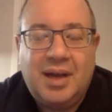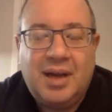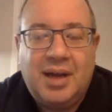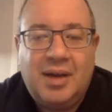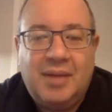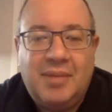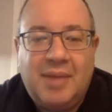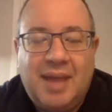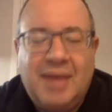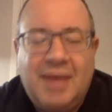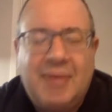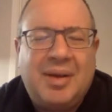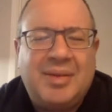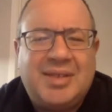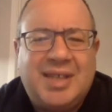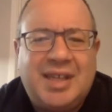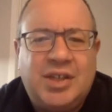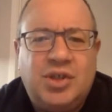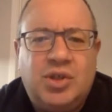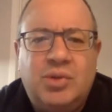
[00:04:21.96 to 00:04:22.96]
and I'm
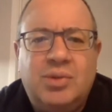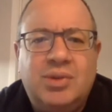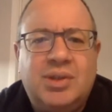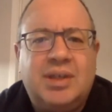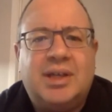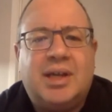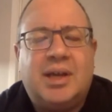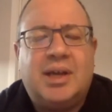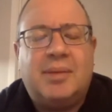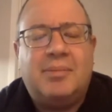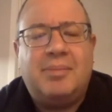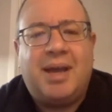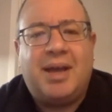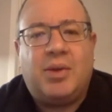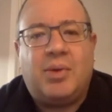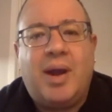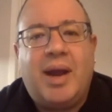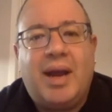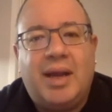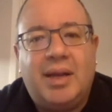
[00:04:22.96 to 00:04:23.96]
not saying June's going to come
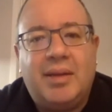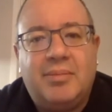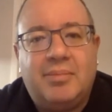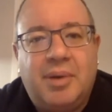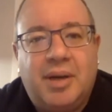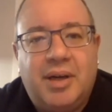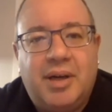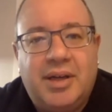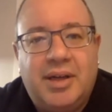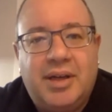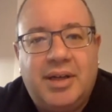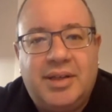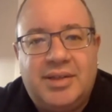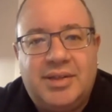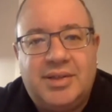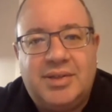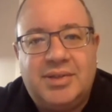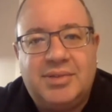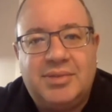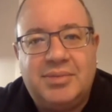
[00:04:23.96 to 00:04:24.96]
back great, but it's,
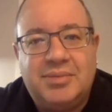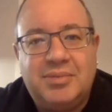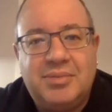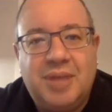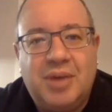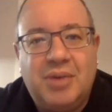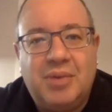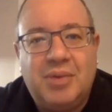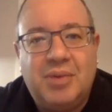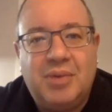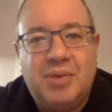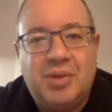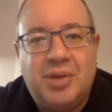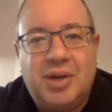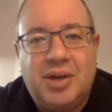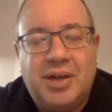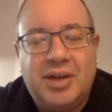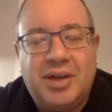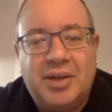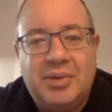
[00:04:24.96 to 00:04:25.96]
we're
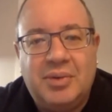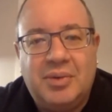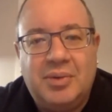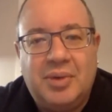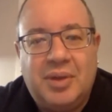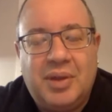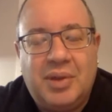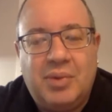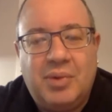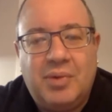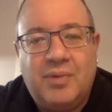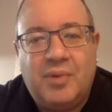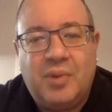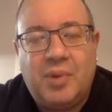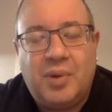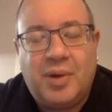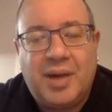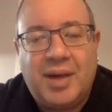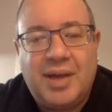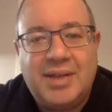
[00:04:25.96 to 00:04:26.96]
talking, I think we're
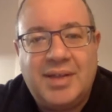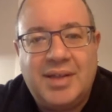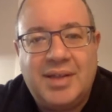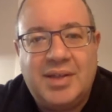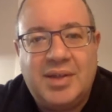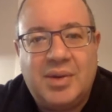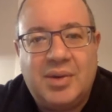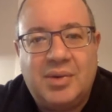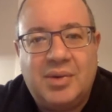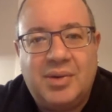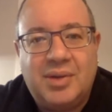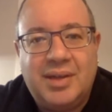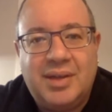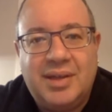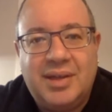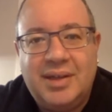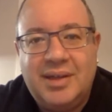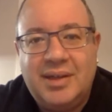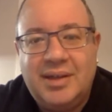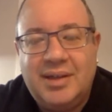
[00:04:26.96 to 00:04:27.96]
forecasting
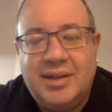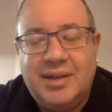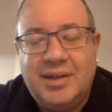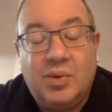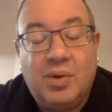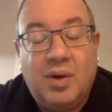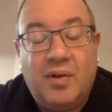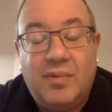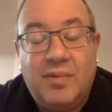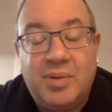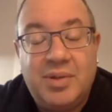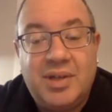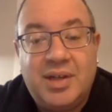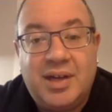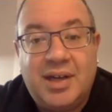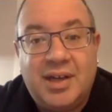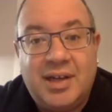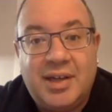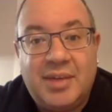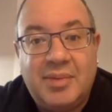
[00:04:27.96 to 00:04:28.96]
internally
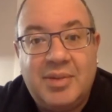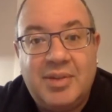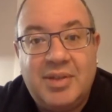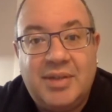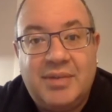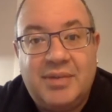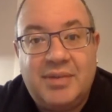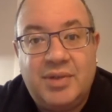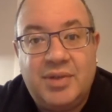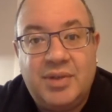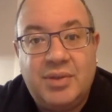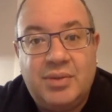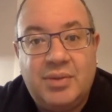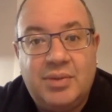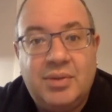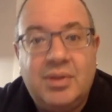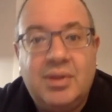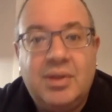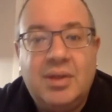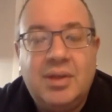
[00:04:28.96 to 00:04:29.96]
12% occupancy for
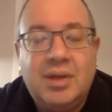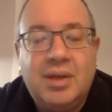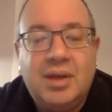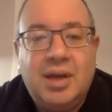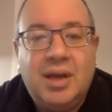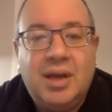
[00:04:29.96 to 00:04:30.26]
June.